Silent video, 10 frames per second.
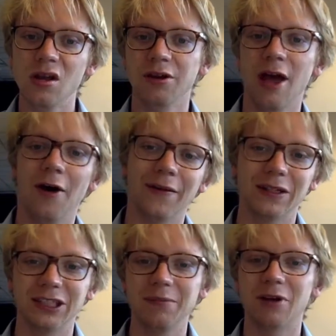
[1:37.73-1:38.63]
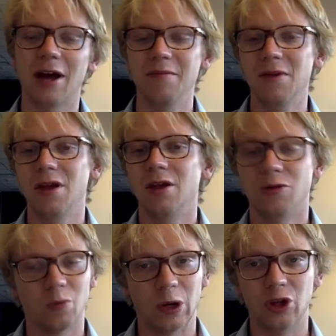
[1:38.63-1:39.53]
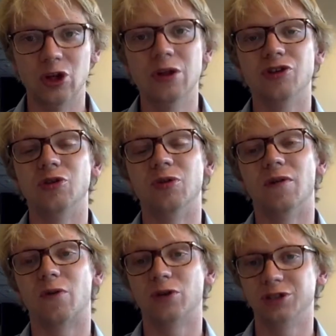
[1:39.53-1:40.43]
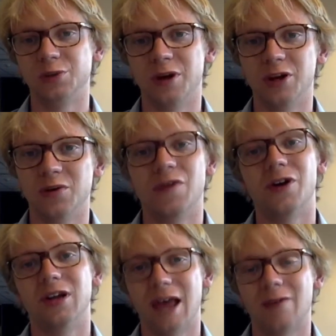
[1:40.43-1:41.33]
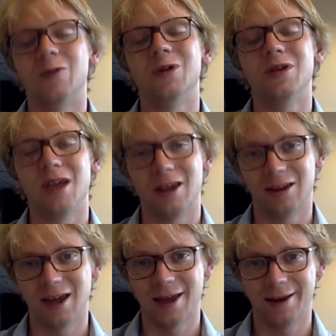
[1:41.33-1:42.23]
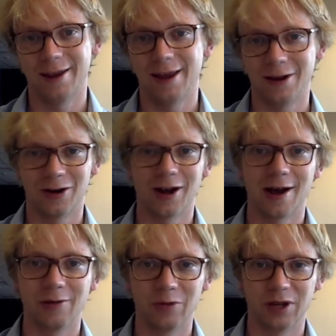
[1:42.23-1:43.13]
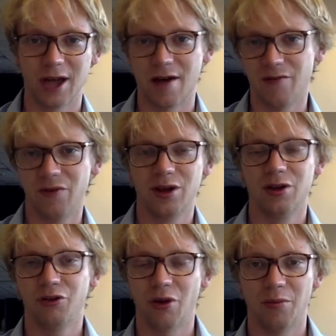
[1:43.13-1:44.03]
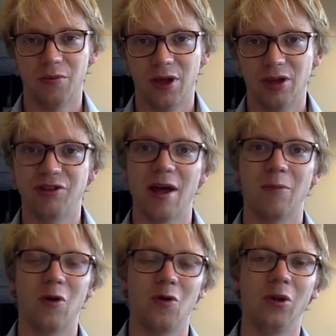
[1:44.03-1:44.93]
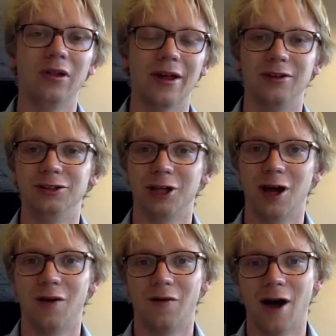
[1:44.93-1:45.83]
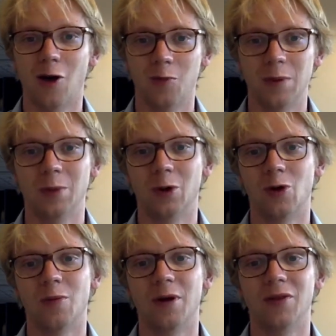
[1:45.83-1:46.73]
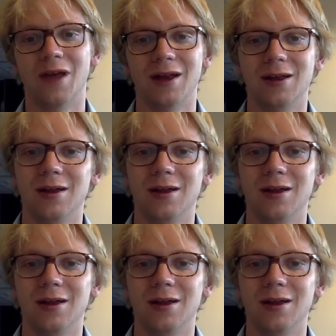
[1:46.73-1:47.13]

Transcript: Now, at the same time, when you do this, of course, you want to do it very tactfully. And again, in our guide, we have some example letters of how people go about that.